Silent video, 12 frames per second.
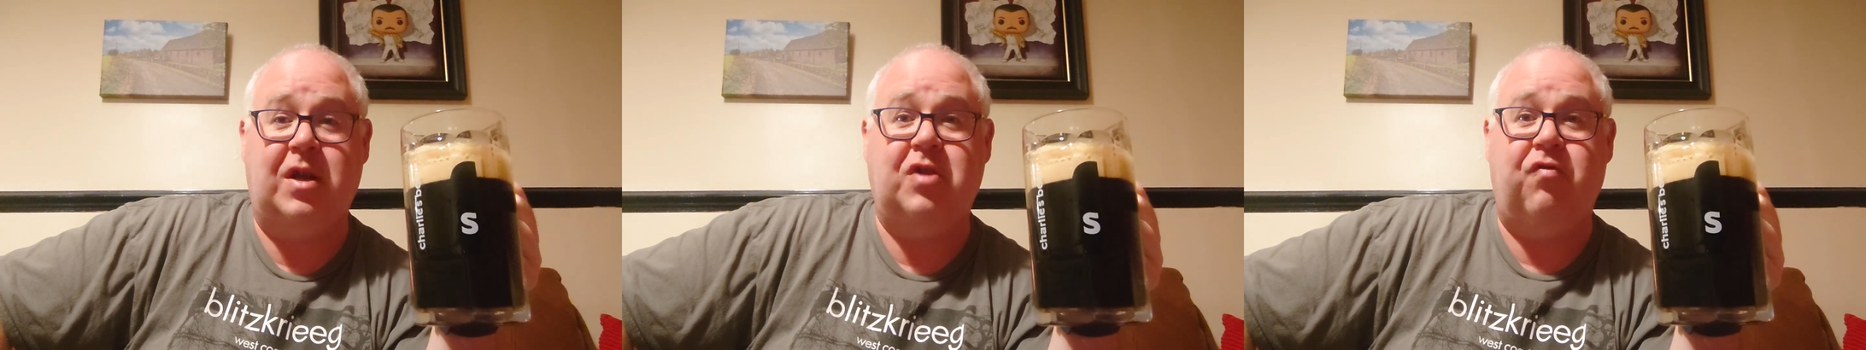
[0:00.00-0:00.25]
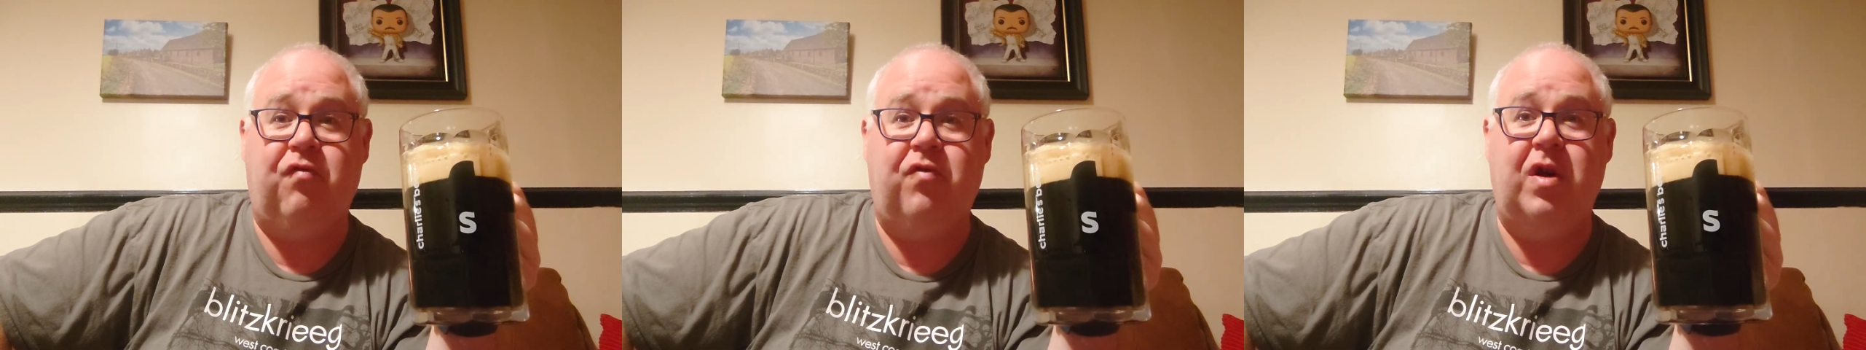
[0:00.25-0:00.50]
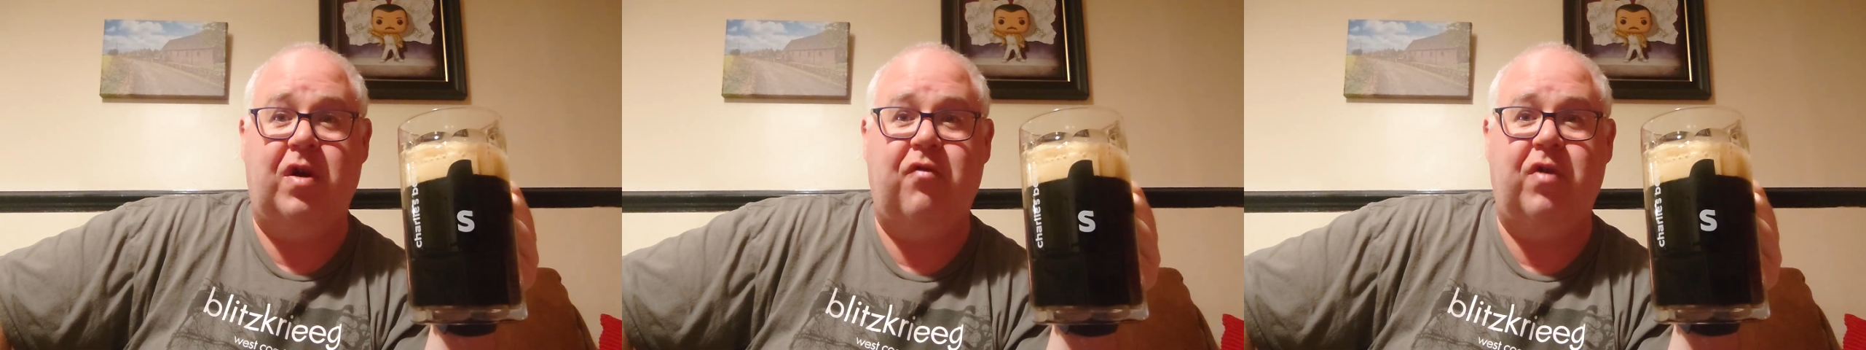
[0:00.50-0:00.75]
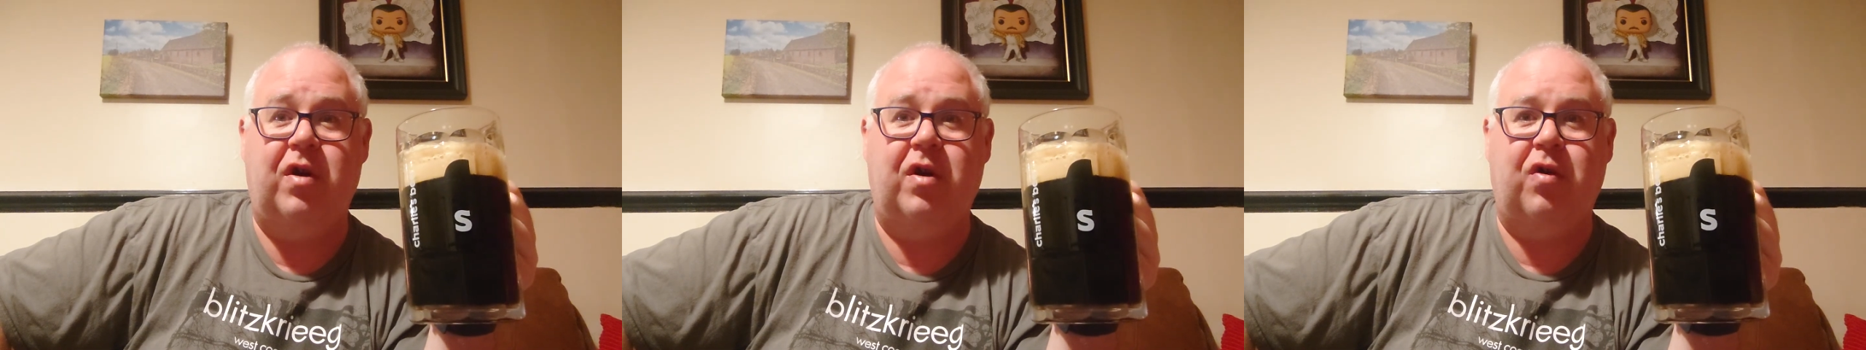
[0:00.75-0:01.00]
This is really,
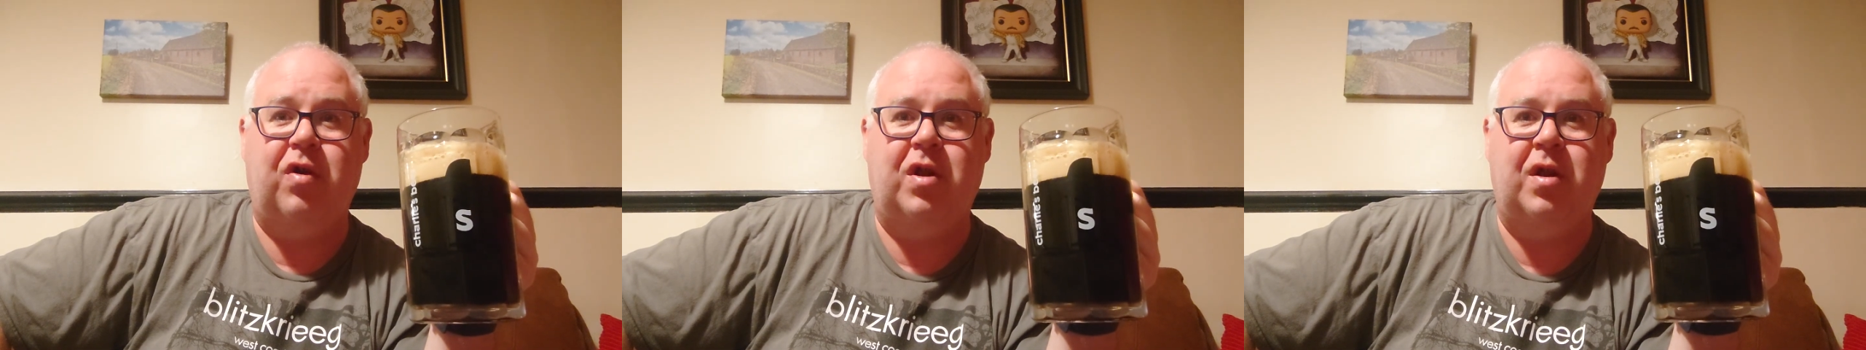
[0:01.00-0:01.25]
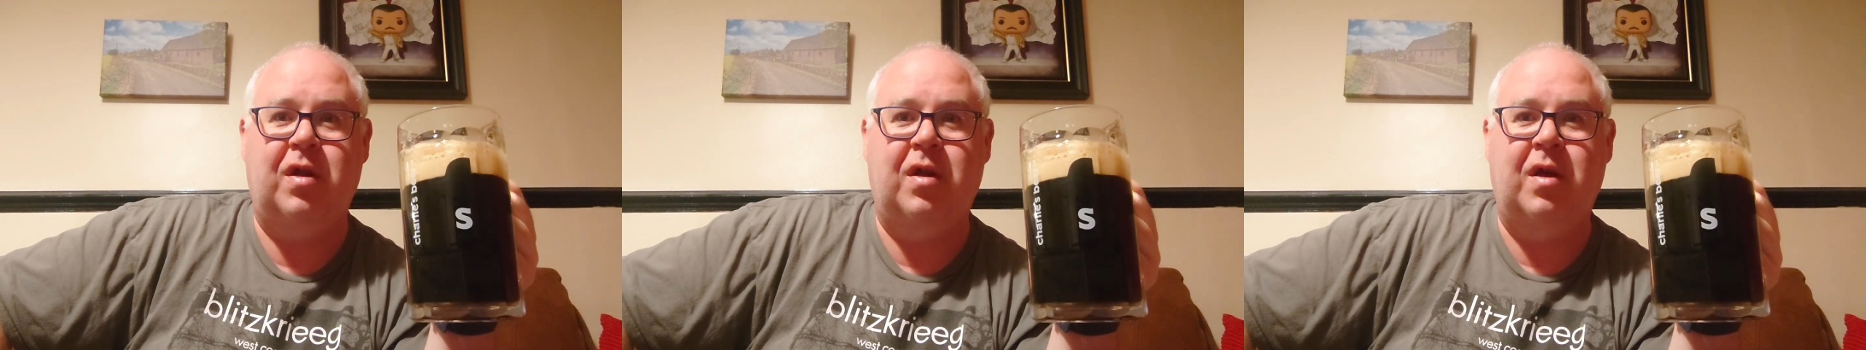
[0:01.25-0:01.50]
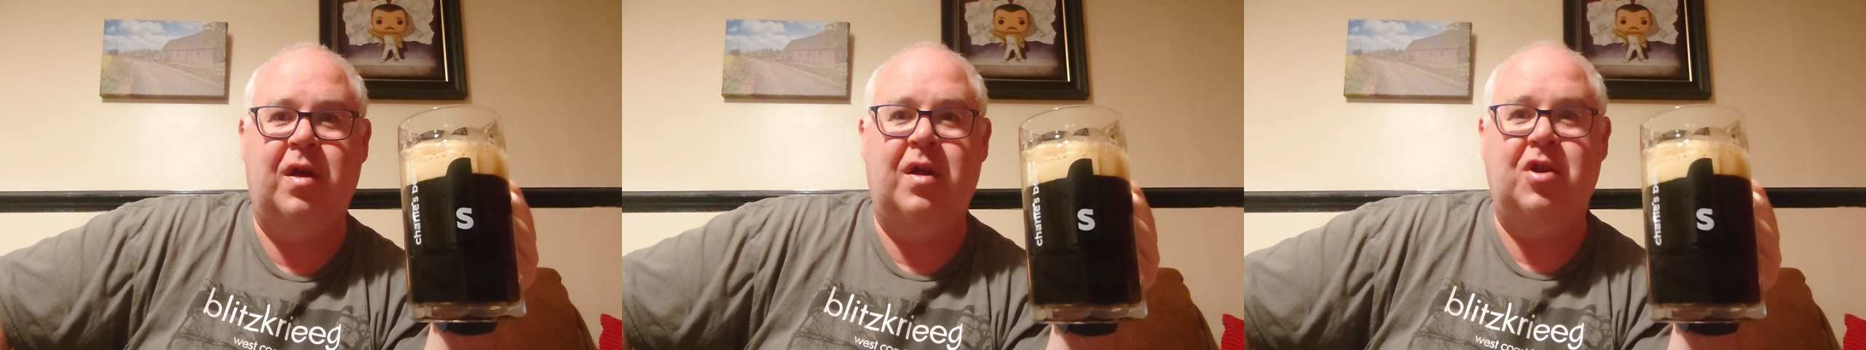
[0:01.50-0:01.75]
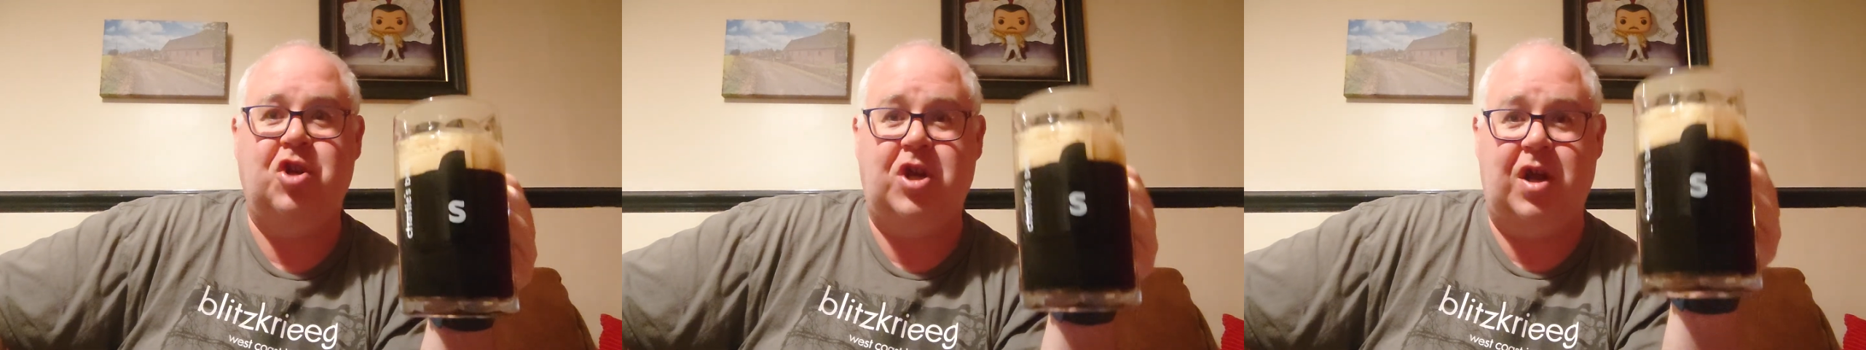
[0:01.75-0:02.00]
really good.
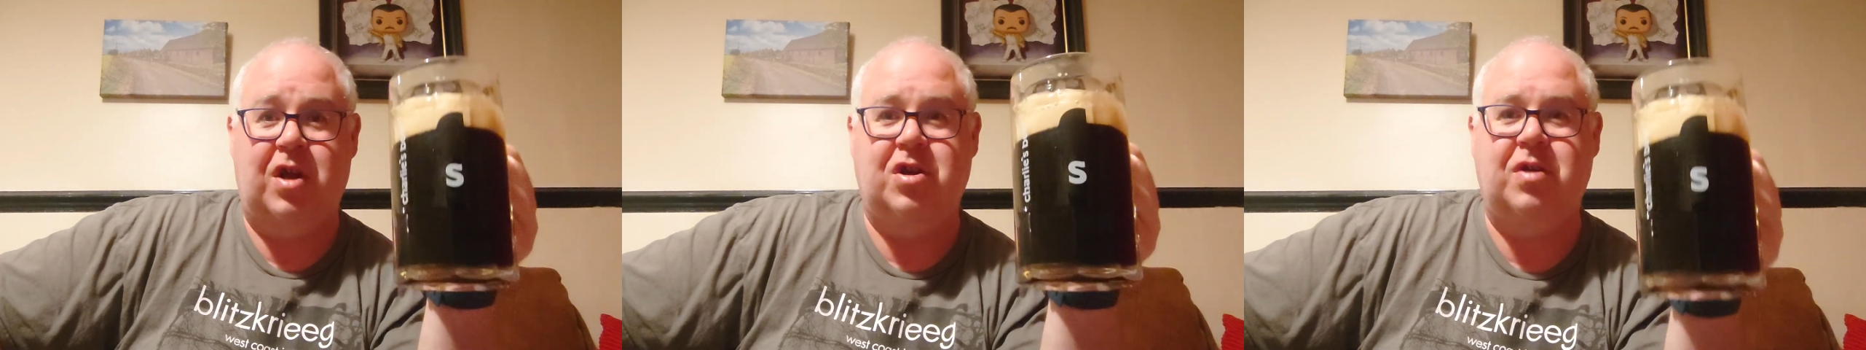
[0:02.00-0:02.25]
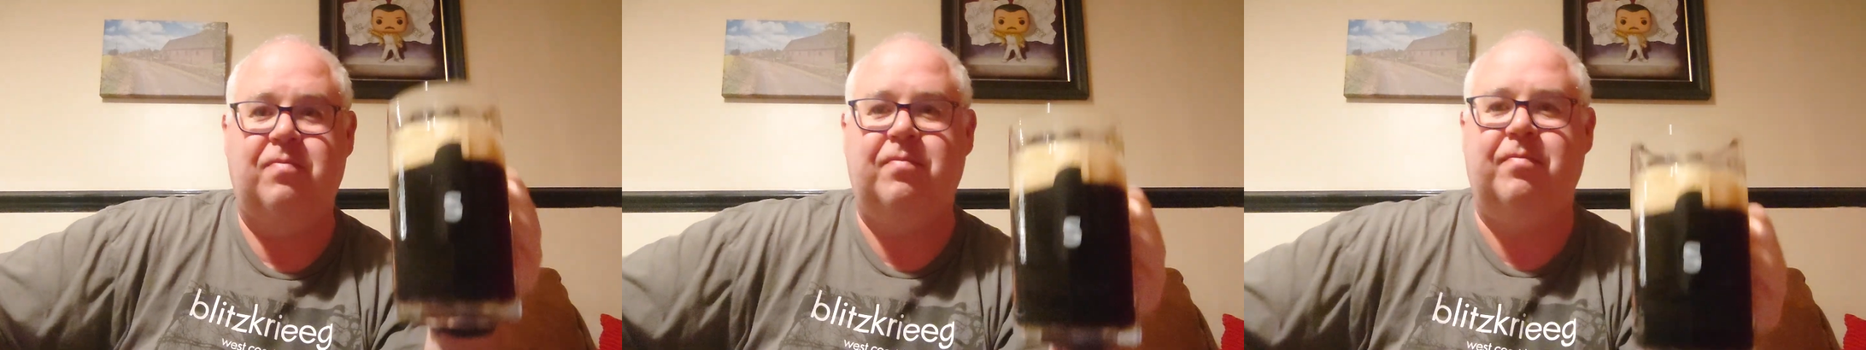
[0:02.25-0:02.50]
Cheers.